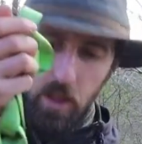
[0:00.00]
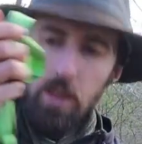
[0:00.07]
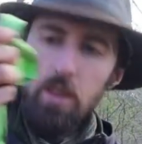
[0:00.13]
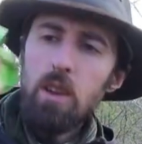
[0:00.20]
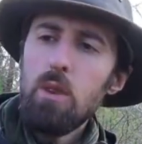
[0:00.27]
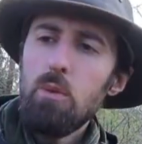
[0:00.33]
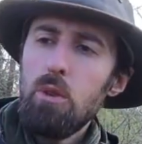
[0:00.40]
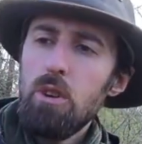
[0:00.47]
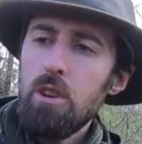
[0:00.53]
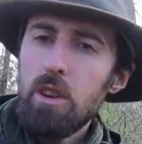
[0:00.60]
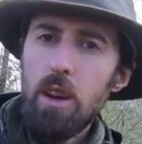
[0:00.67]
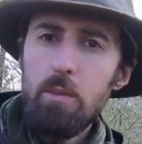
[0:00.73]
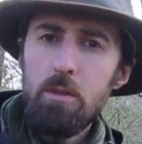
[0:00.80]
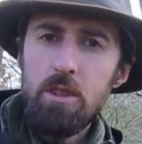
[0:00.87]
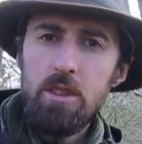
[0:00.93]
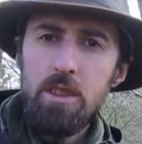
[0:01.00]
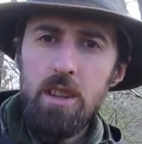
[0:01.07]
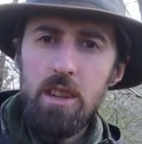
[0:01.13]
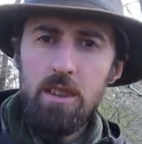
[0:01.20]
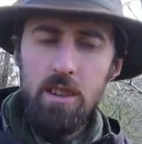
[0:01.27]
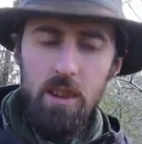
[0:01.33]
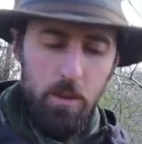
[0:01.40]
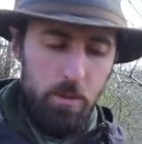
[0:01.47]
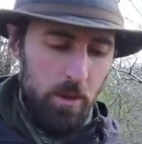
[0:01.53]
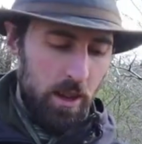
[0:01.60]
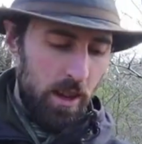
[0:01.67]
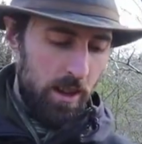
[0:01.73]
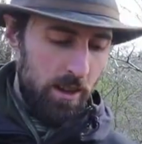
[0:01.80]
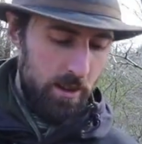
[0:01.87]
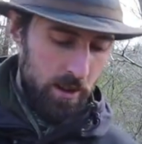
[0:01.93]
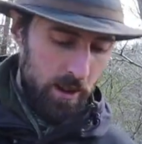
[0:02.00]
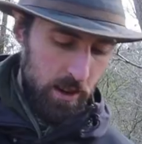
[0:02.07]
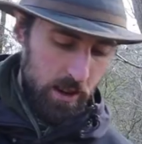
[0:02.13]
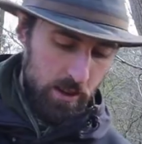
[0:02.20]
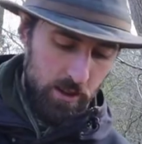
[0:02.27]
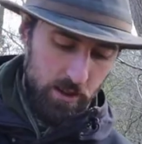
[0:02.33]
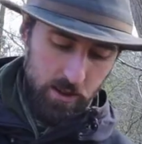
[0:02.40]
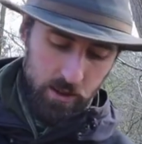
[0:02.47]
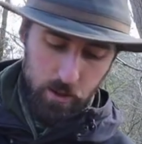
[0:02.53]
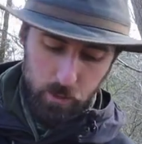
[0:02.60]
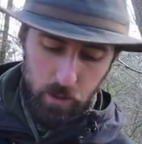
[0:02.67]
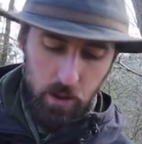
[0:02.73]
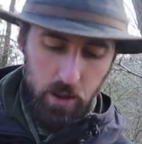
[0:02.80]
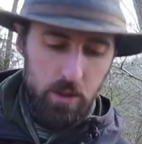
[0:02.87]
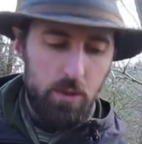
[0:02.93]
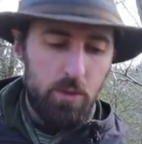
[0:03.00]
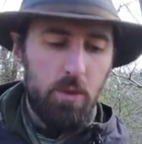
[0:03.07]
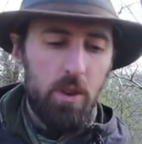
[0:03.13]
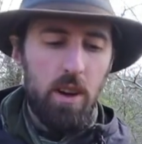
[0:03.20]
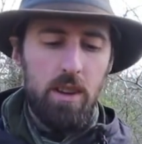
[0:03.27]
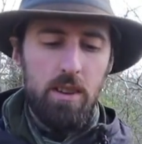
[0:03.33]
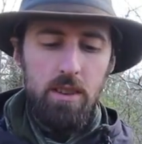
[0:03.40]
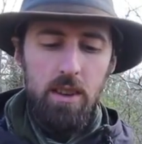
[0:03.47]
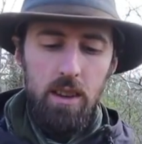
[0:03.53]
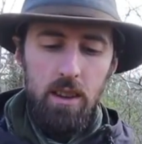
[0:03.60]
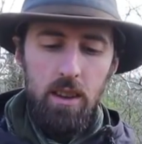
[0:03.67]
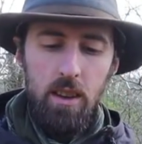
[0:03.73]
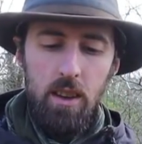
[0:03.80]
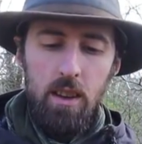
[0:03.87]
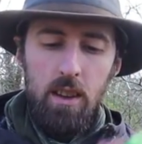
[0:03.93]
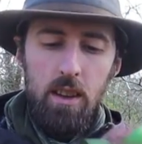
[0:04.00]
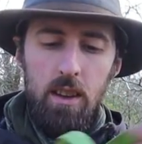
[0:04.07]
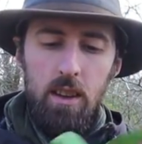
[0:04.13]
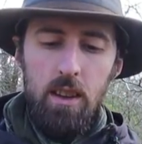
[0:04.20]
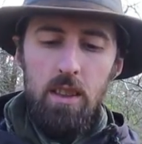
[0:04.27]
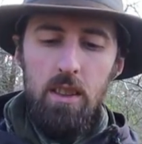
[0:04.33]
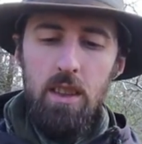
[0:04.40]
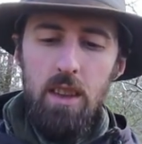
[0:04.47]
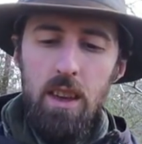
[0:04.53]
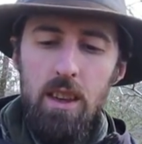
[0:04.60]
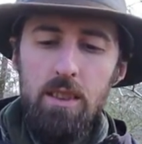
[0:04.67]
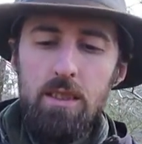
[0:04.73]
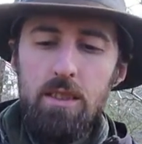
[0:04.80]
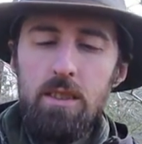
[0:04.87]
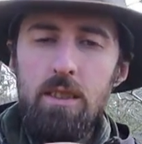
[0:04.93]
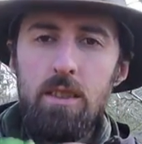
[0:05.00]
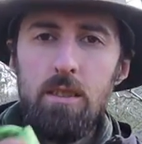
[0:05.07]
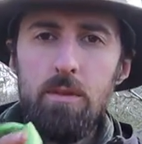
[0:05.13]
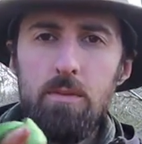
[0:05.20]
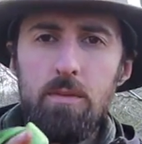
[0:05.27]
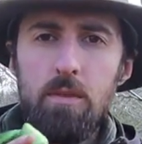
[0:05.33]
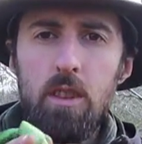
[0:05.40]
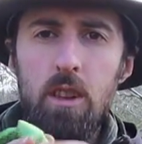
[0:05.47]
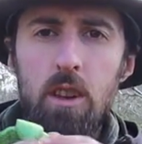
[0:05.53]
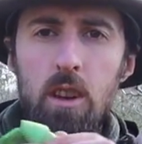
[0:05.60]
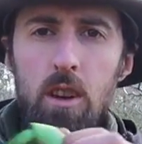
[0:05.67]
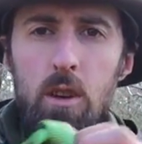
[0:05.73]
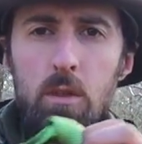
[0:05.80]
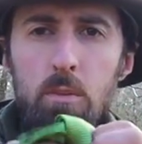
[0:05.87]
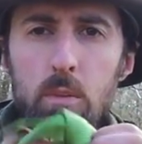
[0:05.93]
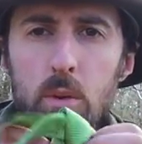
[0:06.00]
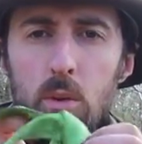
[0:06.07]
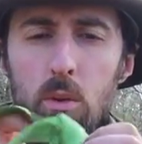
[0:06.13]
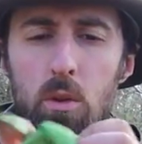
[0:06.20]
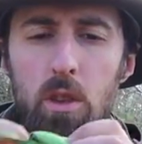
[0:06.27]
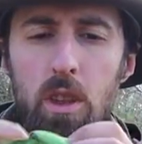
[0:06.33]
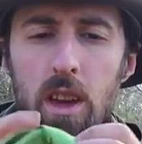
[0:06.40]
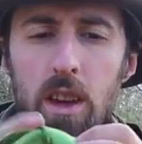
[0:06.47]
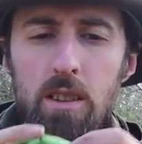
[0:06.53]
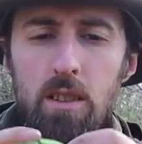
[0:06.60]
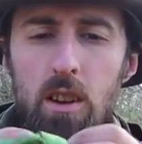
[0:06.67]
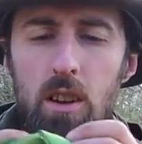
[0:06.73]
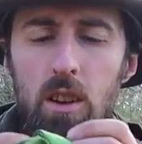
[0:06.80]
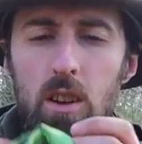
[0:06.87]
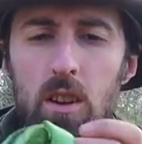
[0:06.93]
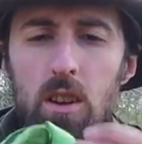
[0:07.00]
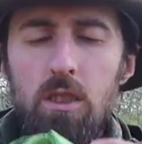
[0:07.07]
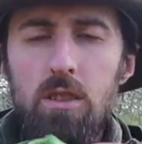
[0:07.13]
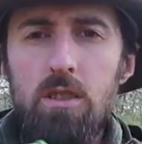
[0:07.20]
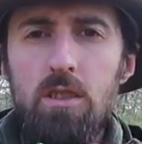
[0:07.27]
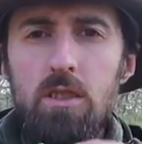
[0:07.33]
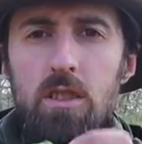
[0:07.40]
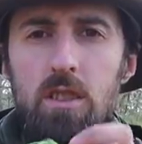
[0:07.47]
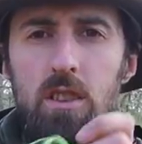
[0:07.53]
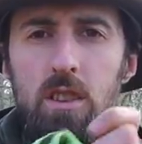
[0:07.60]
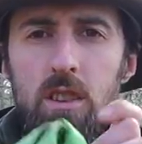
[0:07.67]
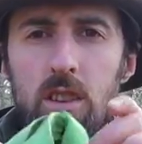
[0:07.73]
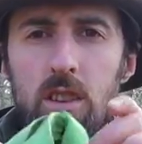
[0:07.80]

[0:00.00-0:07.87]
Then when you come to set it up again, it's as simple as finding the ends, pull that last